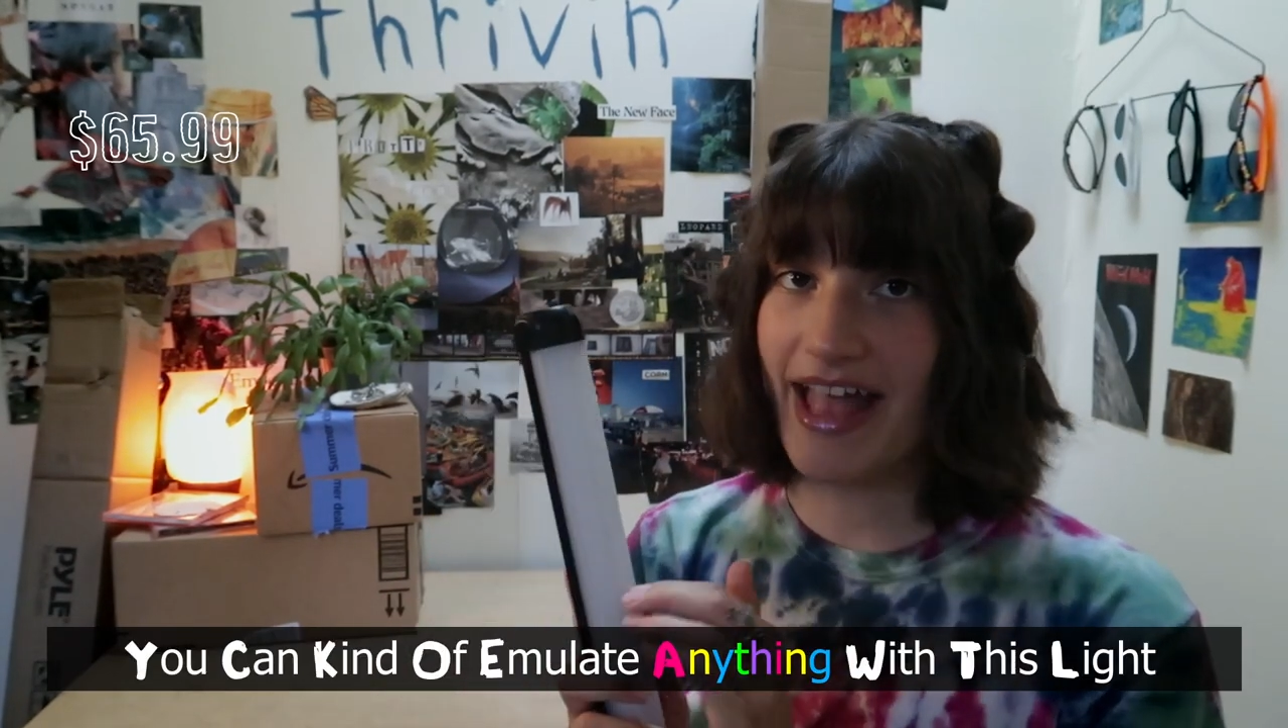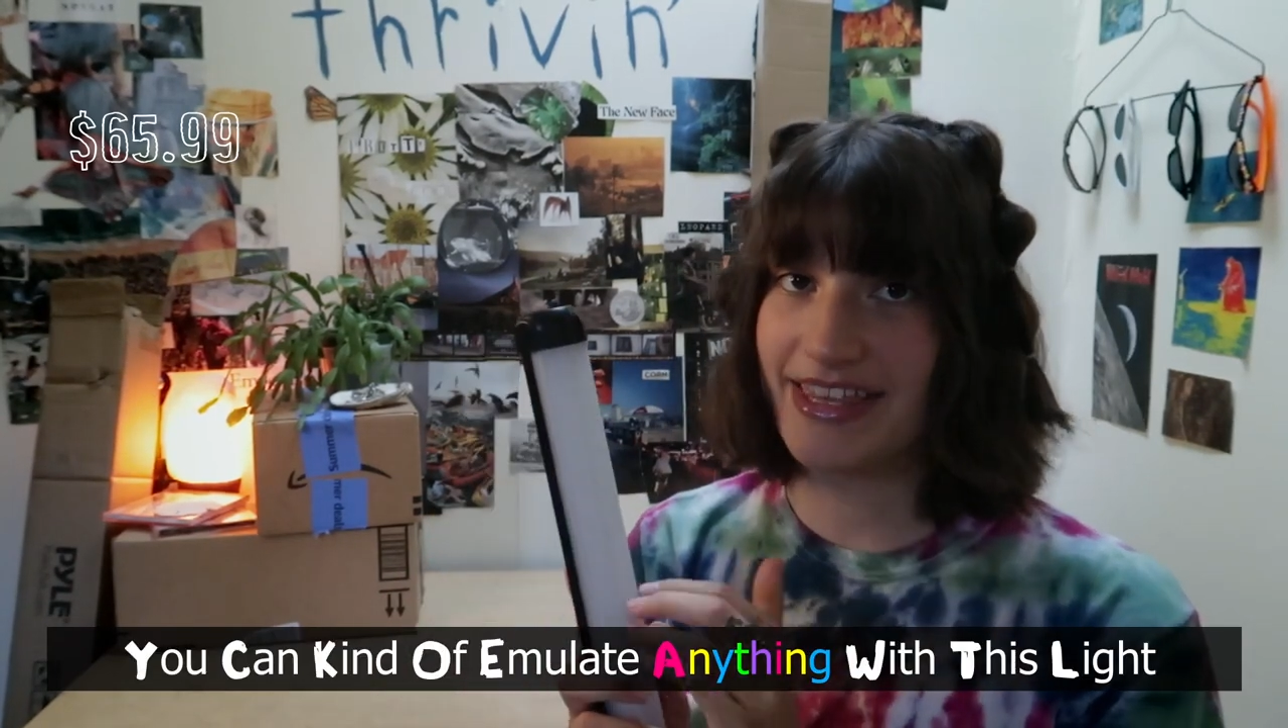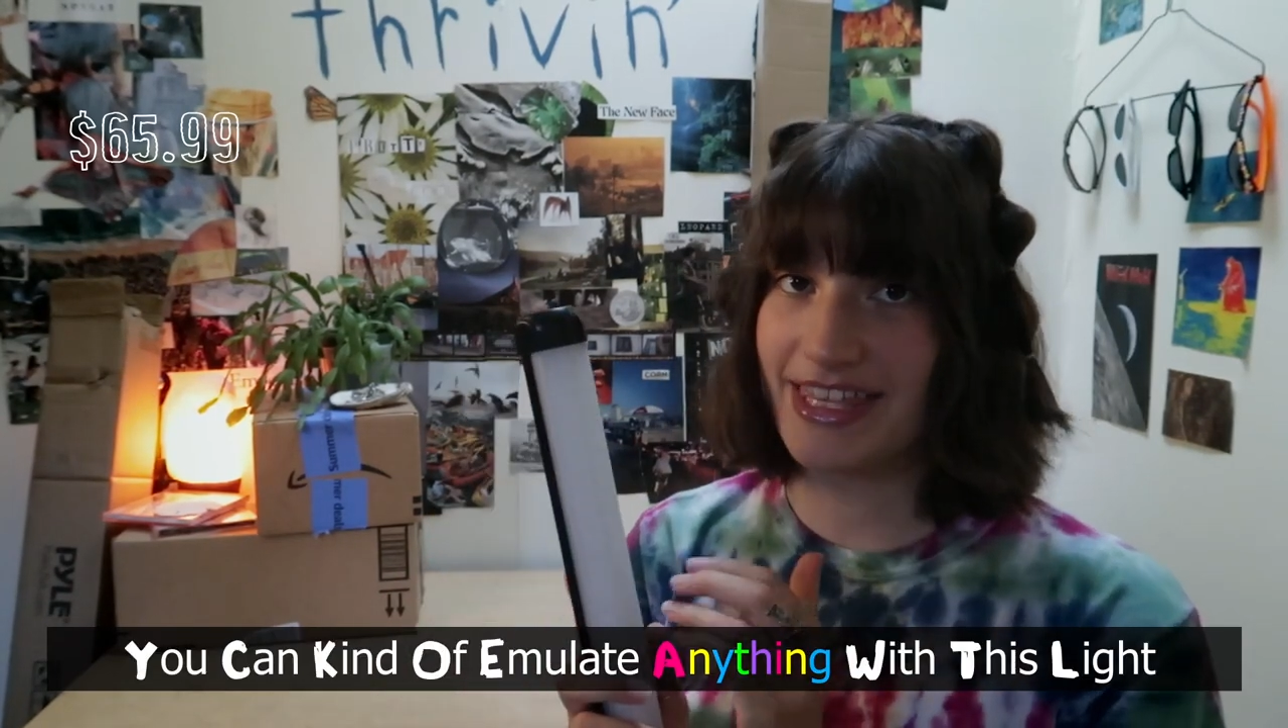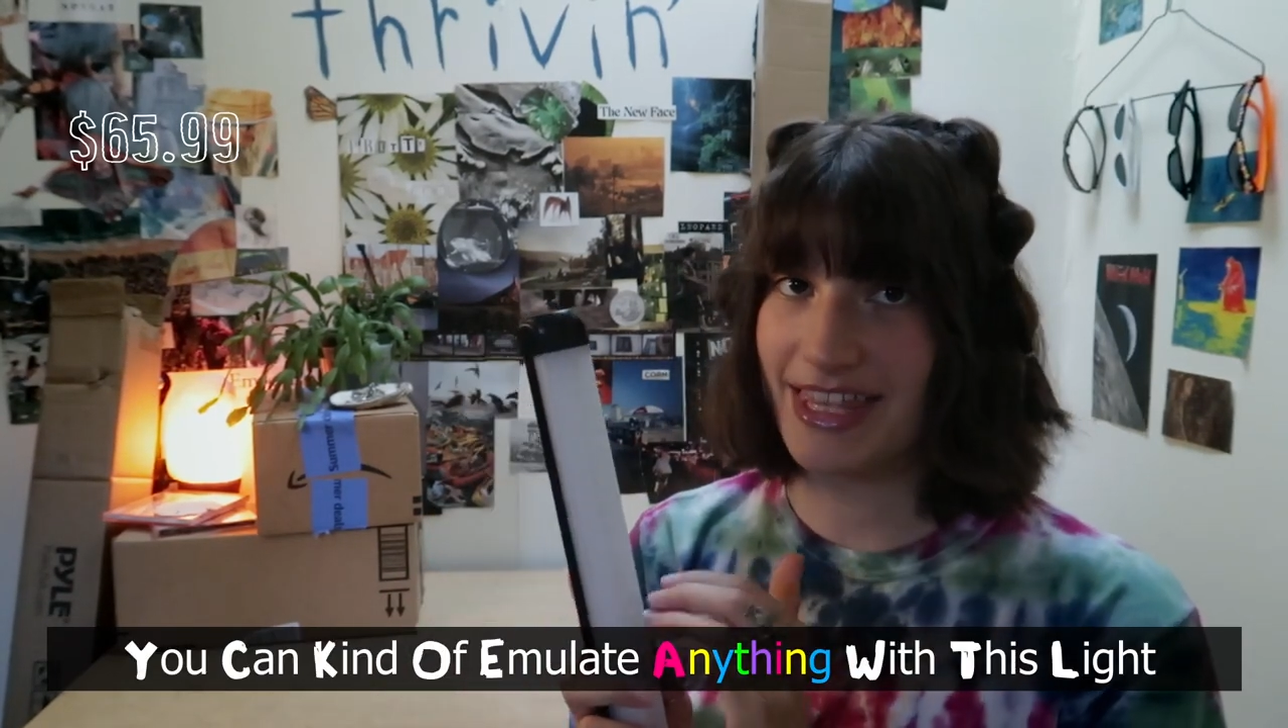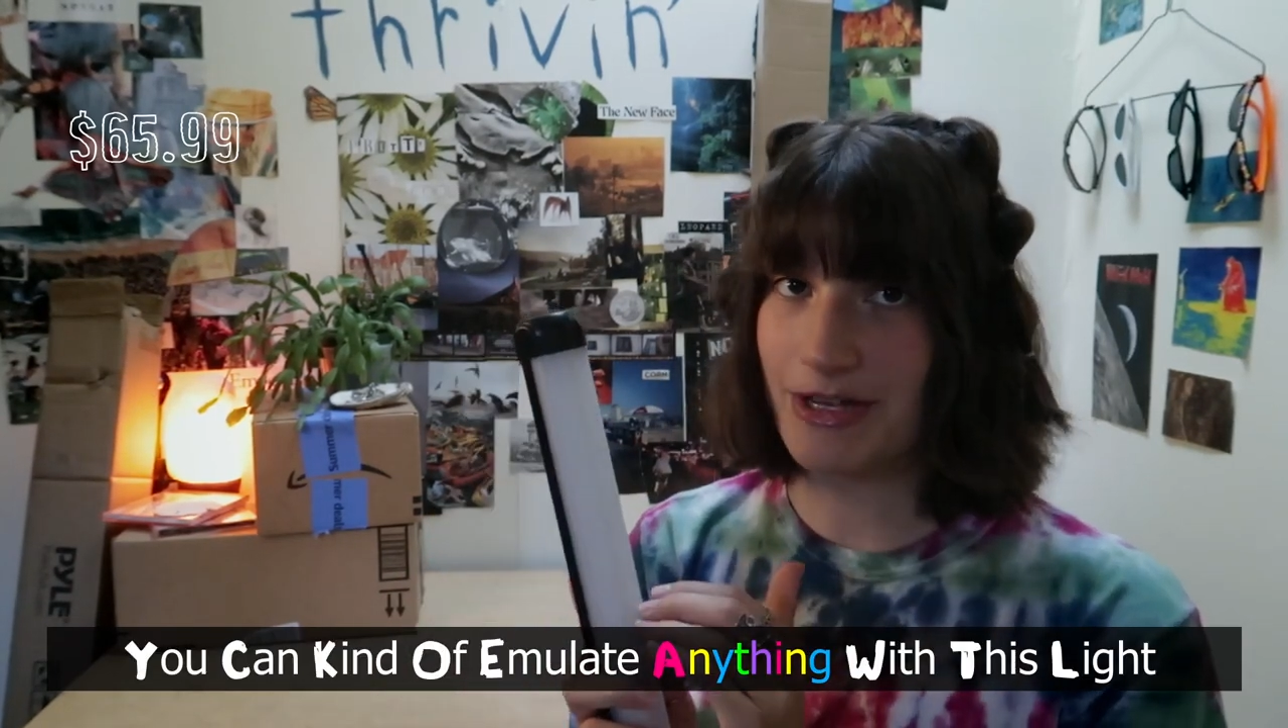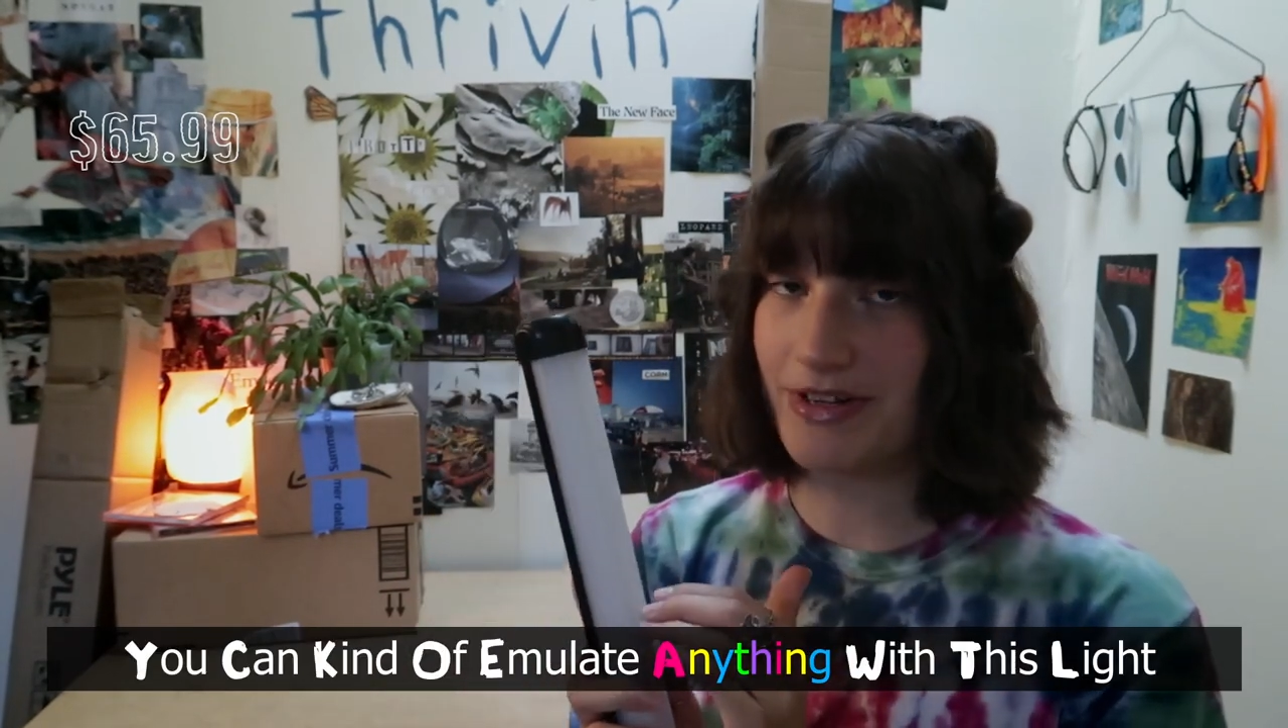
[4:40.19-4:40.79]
anything